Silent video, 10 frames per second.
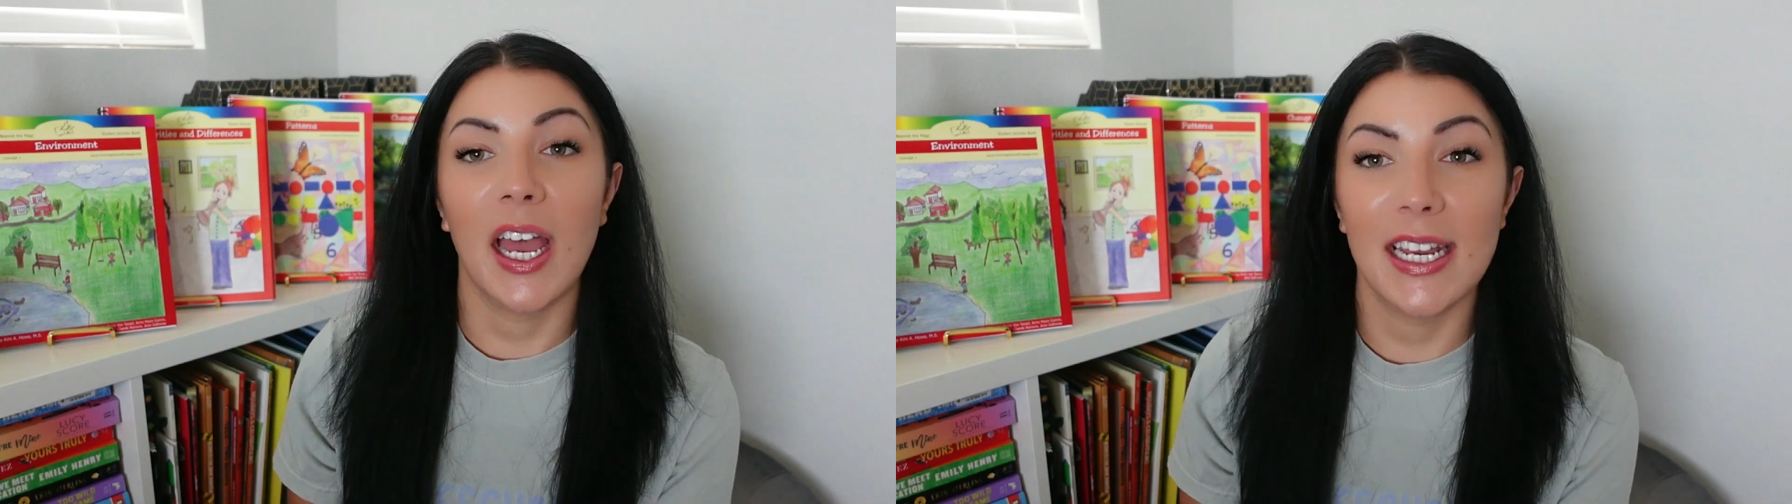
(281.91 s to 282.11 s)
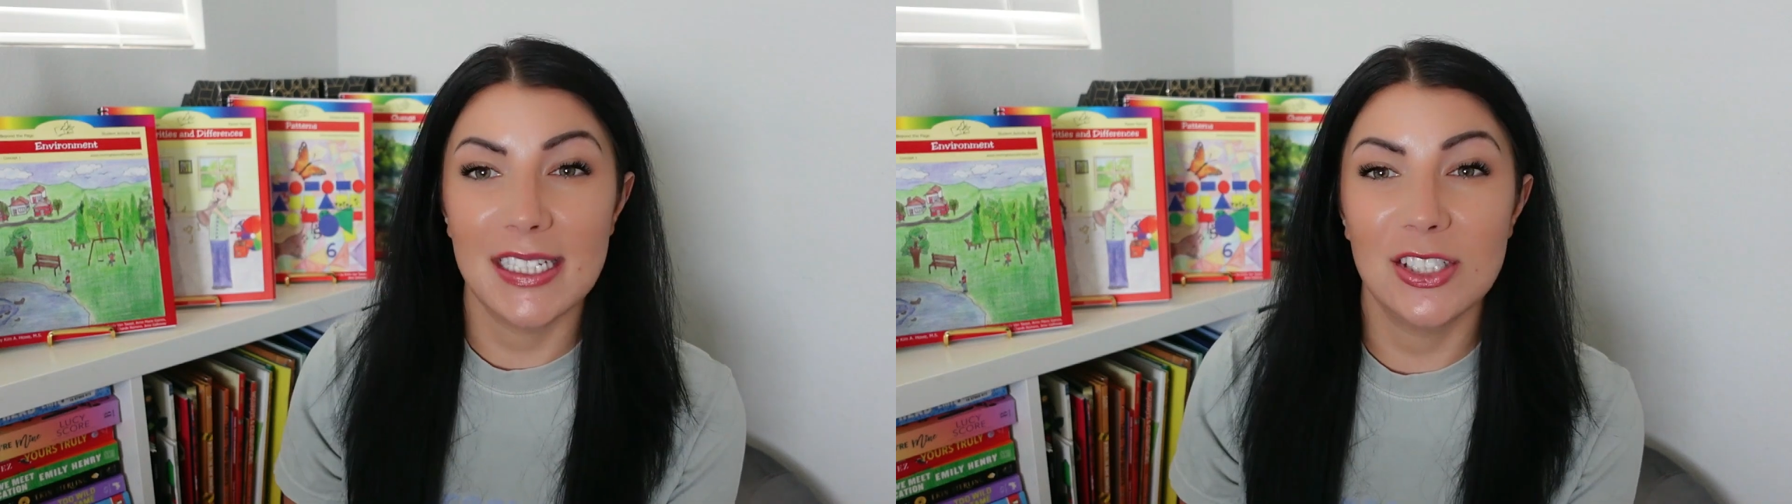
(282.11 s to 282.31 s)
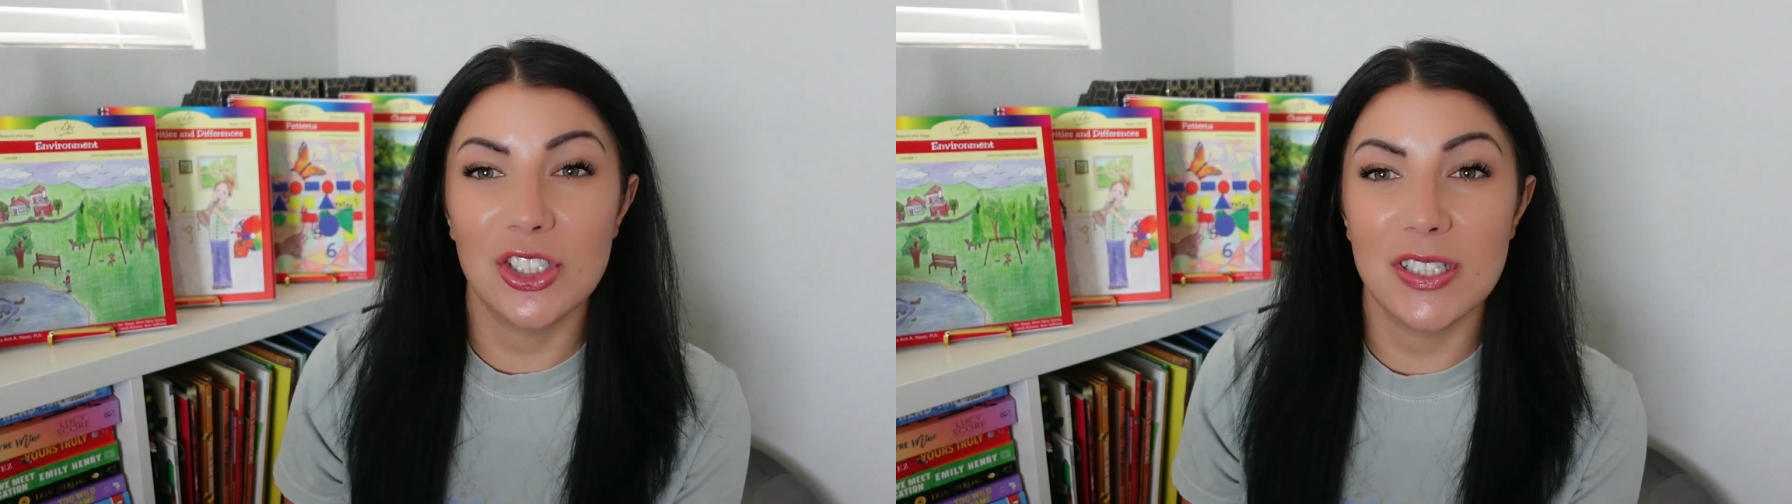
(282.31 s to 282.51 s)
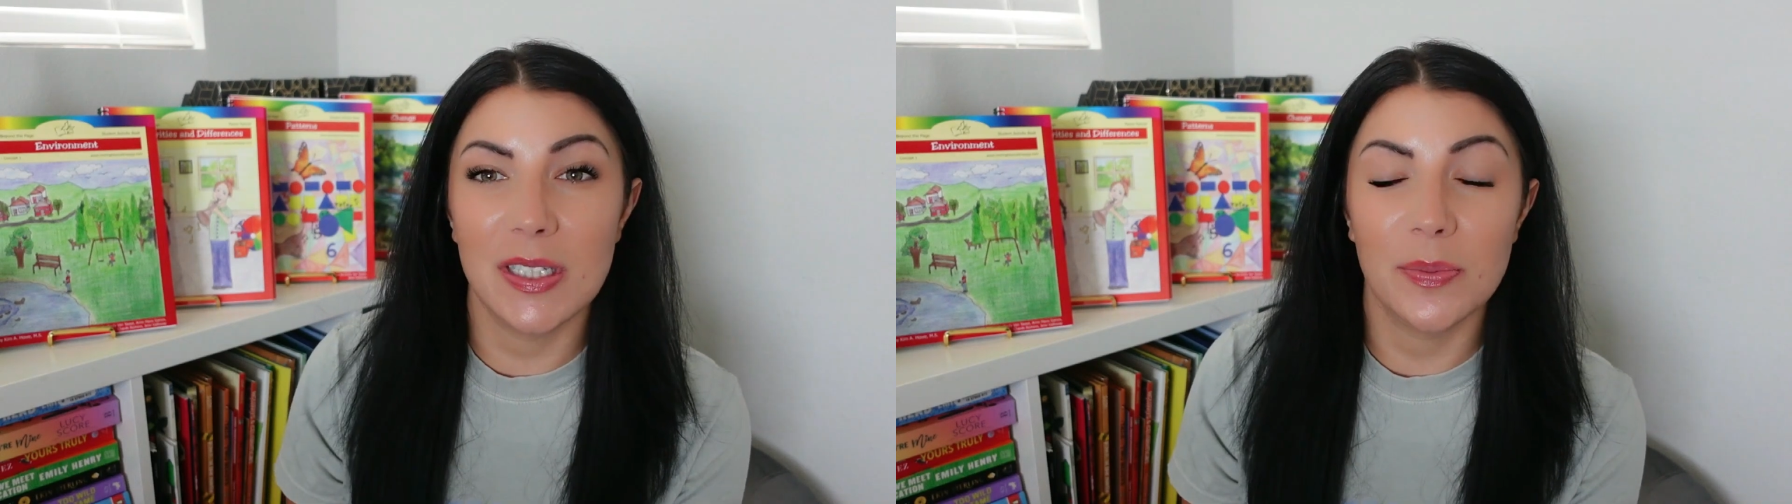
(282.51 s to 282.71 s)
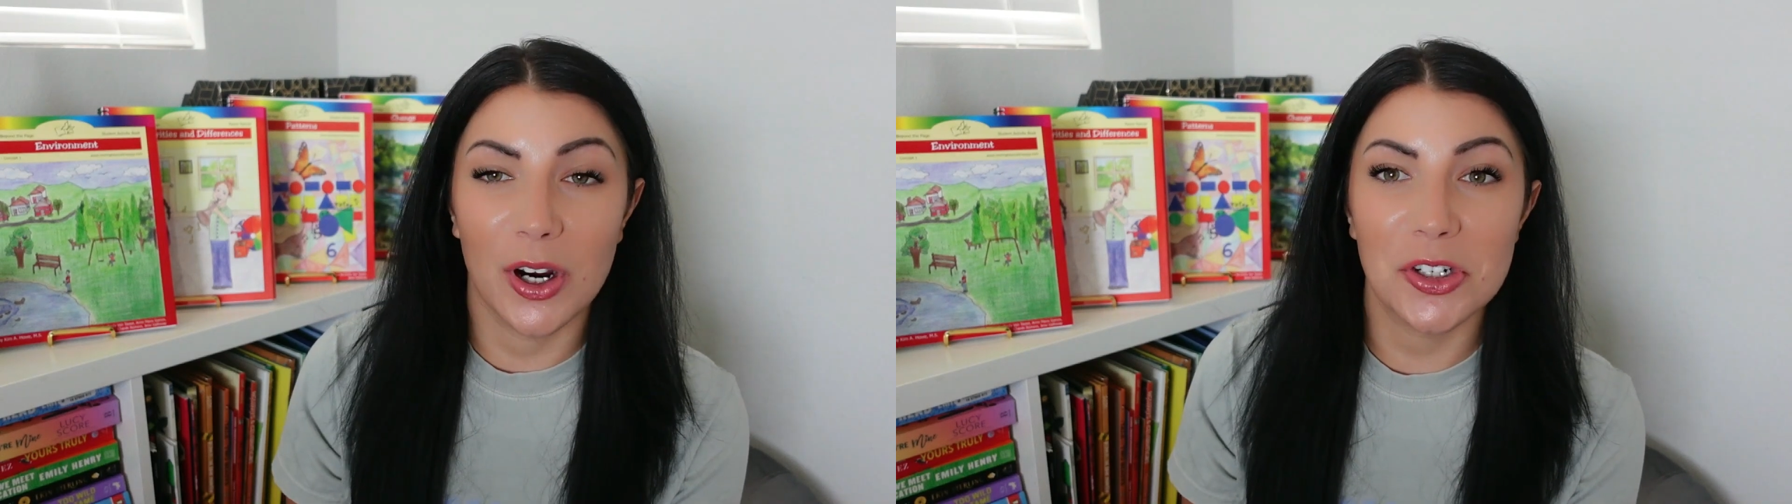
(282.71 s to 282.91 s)
I did just
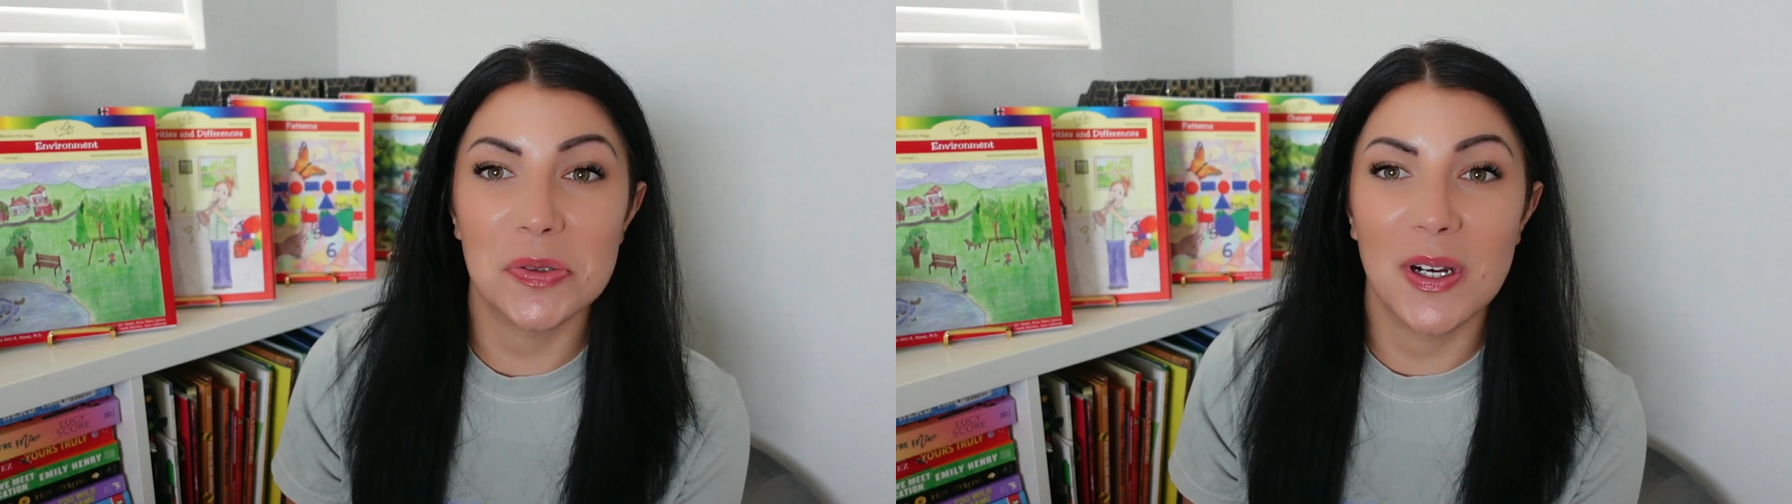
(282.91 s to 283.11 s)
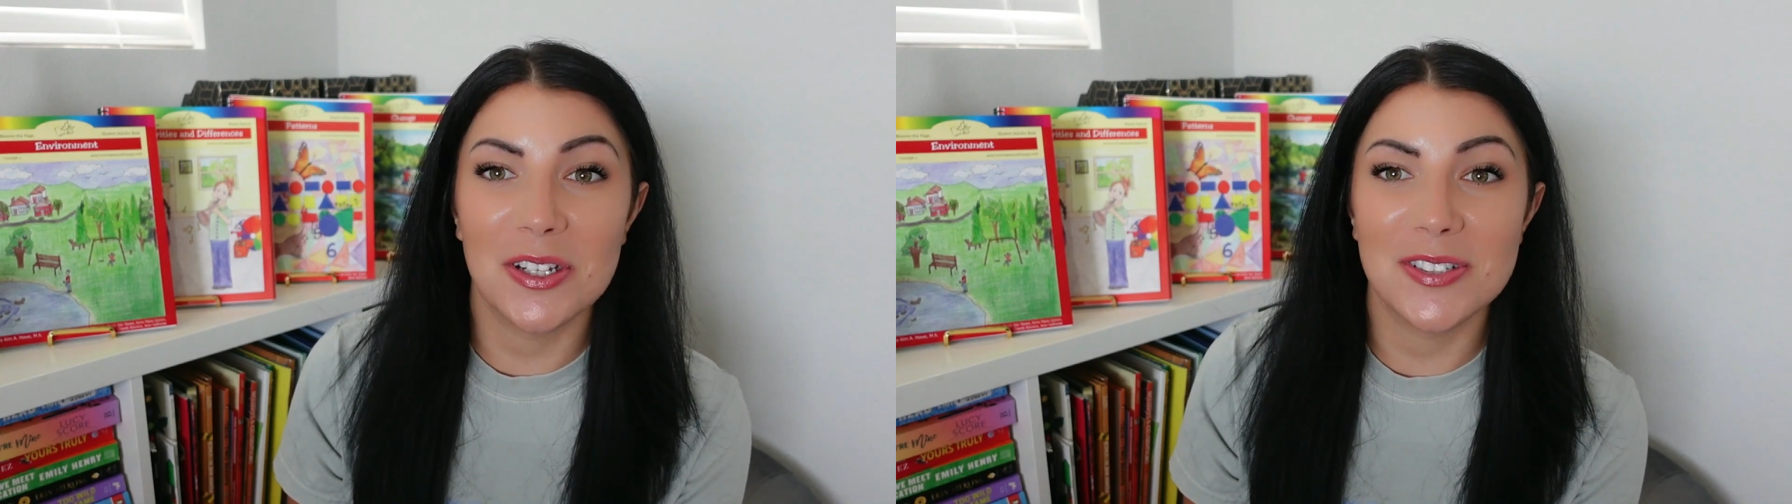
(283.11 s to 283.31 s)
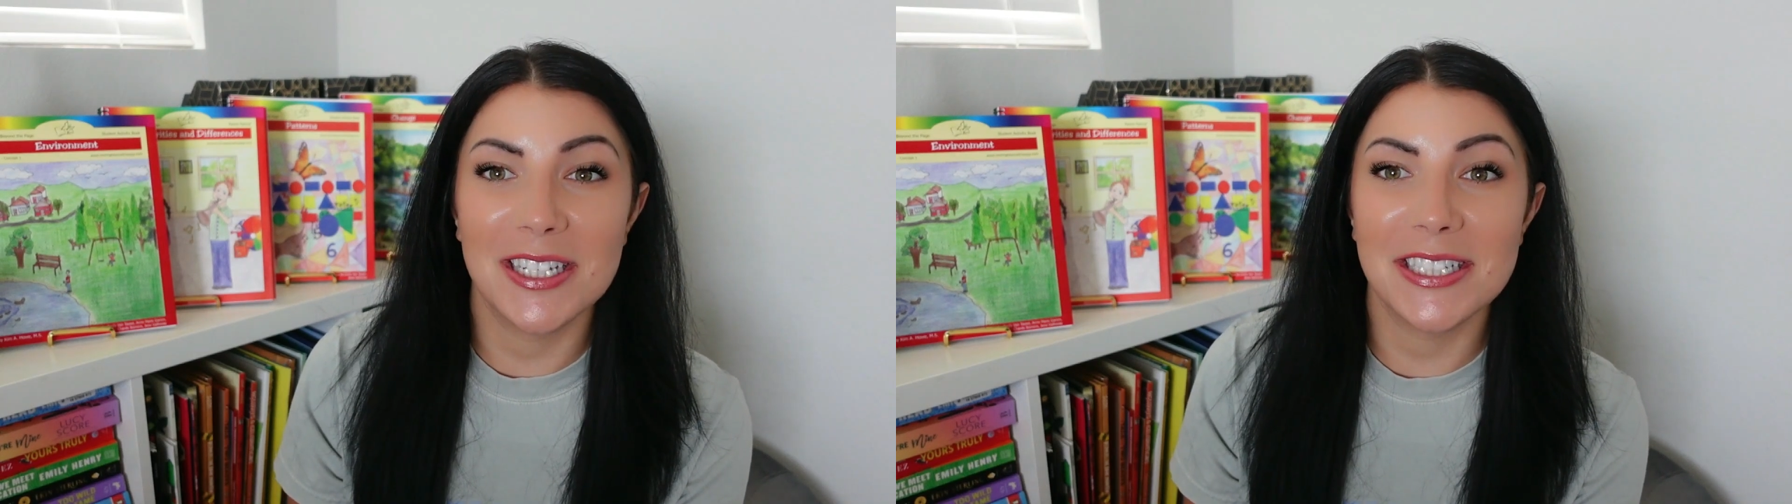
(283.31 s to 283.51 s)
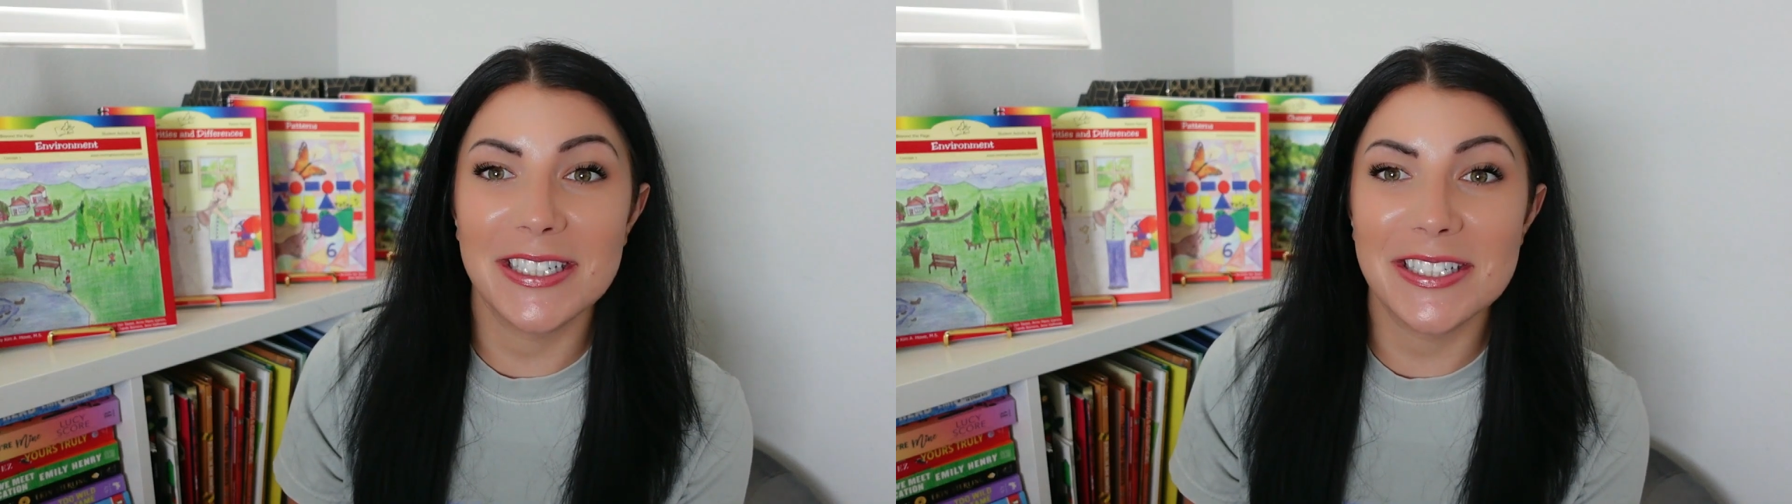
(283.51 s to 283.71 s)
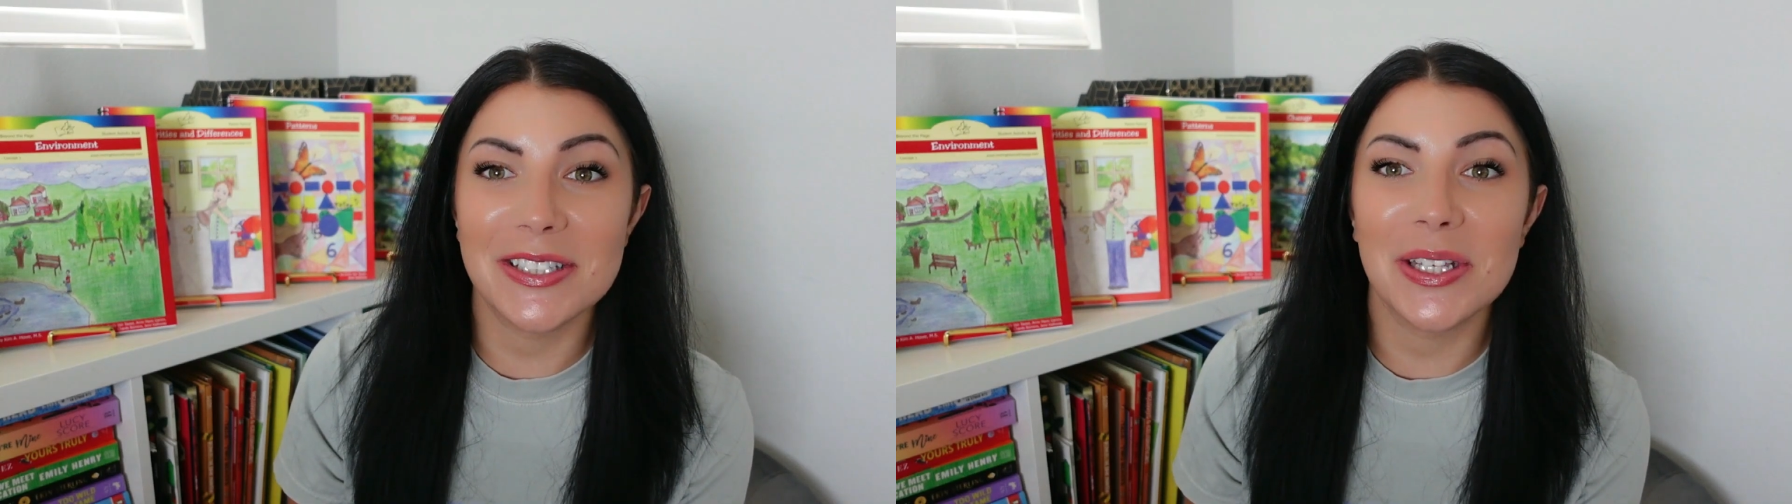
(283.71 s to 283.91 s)
see marshmallows on the
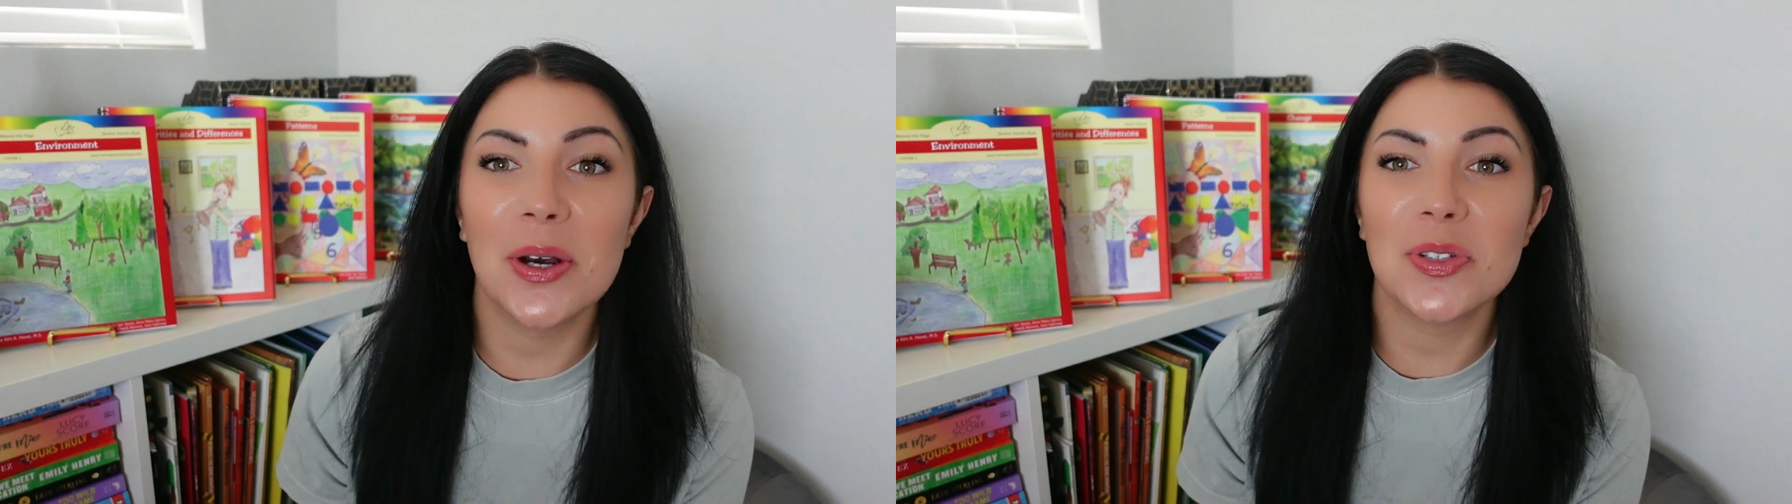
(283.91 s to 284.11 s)
list though,